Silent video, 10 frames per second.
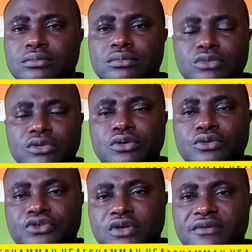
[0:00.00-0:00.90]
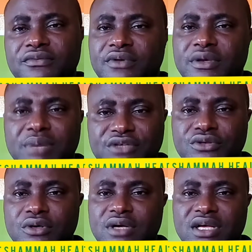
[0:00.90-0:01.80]
know stuff about your
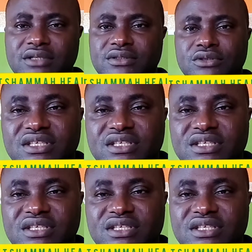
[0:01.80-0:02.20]
health.